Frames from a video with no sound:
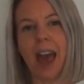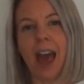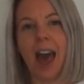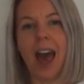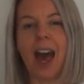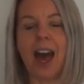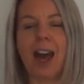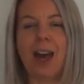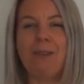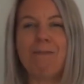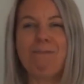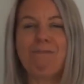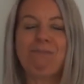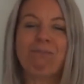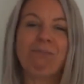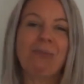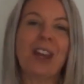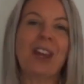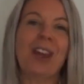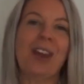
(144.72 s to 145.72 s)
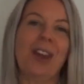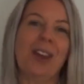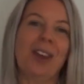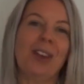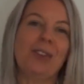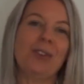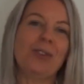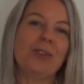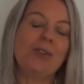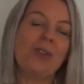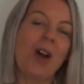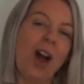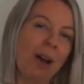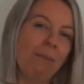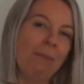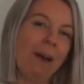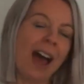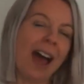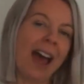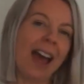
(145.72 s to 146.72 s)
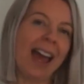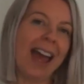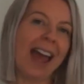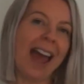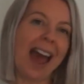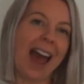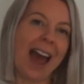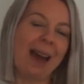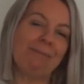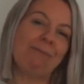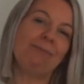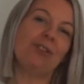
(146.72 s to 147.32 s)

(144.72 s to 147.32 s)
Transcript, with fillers: Um, drama um,